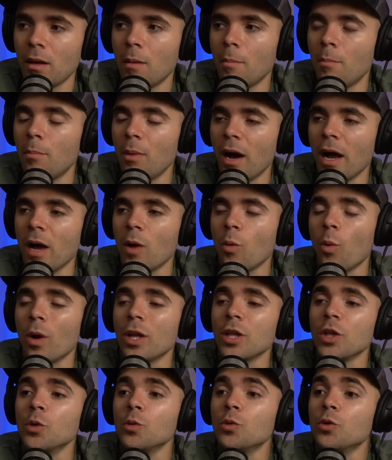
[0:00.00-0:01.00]
But
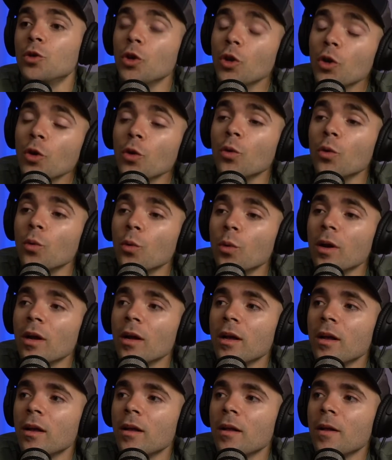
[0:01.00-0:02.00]
when you do,
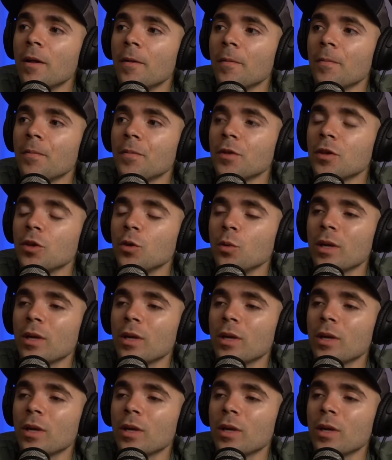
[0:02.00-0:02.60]
you